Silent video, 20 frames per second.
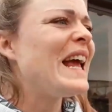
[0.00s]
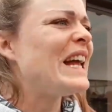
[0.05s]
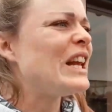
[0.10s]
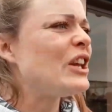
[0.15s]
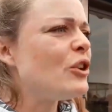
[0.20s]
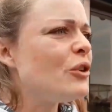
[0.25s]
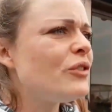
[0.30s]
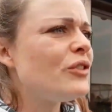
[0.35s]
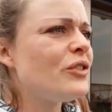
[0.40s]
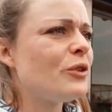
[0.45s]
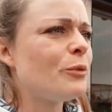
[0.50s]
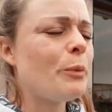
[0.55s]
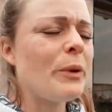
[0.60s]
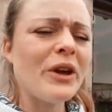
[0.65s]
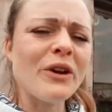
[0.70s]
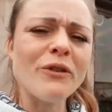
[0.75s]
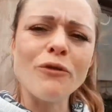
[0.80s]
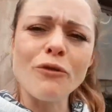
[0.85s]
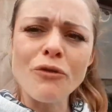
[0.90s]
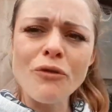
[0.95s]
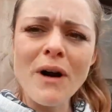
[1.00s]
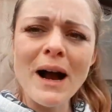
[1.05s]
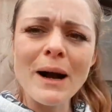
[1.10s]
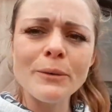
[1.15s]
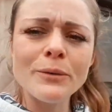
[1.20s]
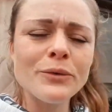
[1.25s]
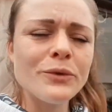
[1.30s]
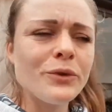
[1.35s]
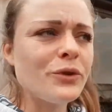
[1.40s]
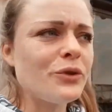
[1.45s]
It uses a bit of
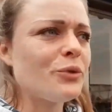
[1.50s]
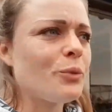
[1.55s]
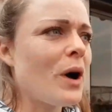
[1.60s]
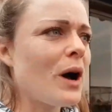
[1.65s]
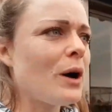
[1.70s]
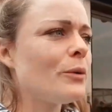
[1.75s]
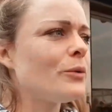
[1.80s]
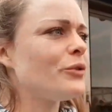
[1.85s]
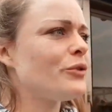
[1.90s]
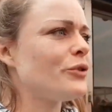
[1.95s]
ground as well,